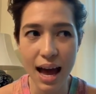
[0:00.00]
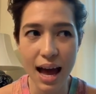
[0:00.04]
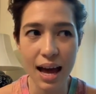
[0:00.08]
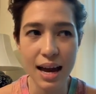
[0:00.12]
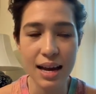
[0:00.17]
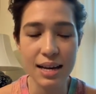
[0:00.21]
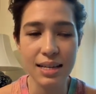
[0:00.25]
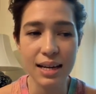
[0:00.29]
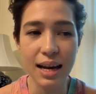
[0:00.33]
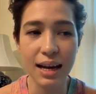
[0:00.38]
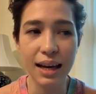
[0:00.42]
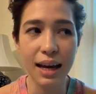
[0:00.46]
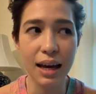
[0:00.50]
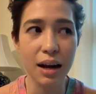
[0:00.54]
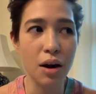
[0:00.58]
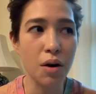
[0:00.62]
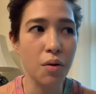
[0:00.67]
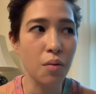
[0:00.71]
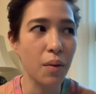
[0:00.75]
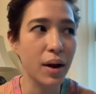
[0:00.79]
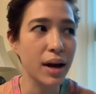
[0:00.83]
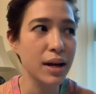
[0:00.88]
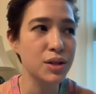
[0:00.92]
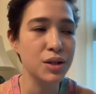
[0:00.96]
And I
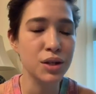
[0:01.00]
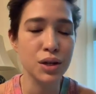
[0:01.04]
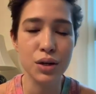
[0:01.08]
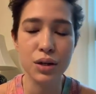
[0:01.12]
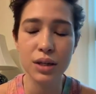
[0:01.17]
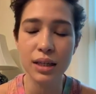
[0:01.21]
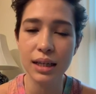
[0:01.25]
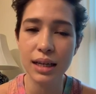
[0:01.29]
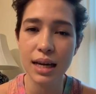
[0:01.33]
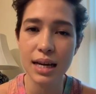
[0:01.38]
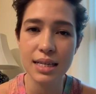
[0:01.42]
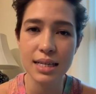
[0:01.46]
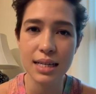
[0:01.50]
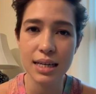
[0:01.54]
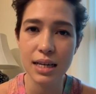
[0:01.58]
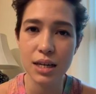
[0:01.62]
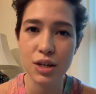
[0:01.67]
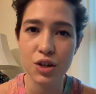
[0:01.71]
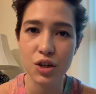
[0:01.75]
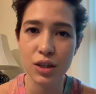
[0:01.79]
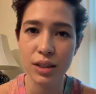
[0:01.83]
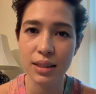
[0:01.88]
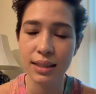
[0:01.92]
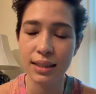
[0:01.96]
cannot wait to go to London
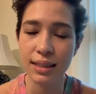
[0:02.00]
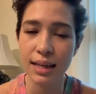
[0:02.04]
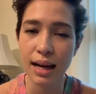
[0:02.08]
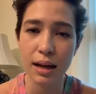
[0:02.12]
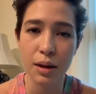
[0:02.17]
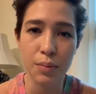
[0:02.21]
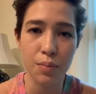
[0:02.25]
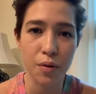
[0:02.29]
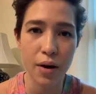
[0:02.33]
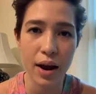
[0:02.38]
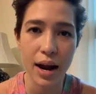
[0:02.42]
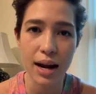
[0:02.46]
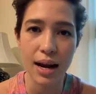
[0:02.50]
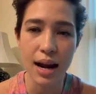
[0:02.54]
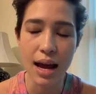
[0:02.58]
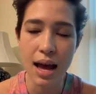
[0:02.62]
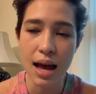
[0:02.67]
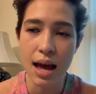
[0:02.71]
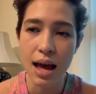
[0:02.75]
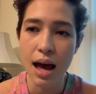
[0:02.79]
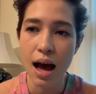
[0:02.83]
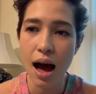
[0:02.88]
and just celebrate